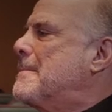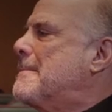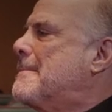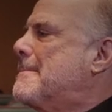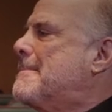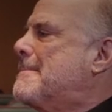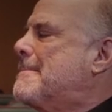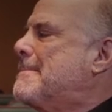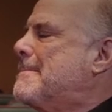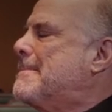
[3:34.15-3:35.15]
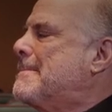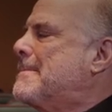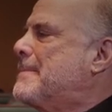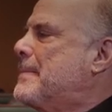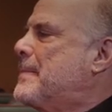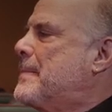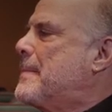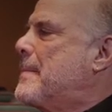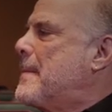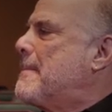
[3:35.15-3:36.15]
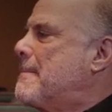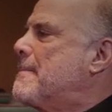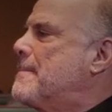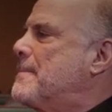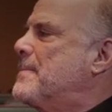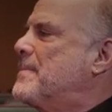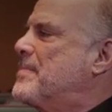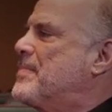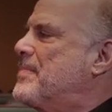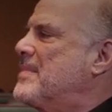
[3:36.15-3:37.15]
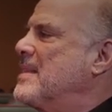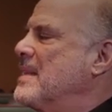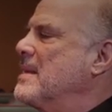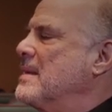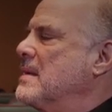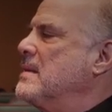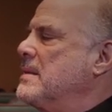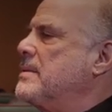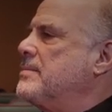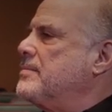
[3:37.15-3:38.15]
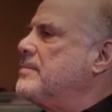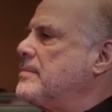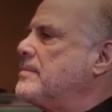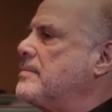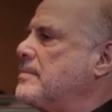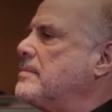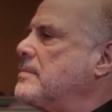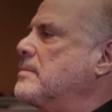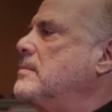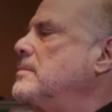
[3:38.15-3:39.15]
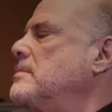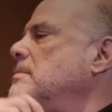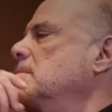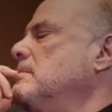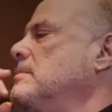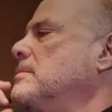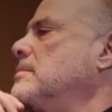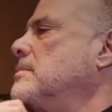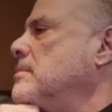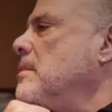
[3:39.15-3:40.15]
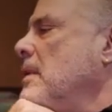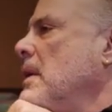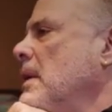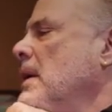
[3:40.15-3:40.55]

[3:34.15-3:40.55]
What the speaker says: (silent)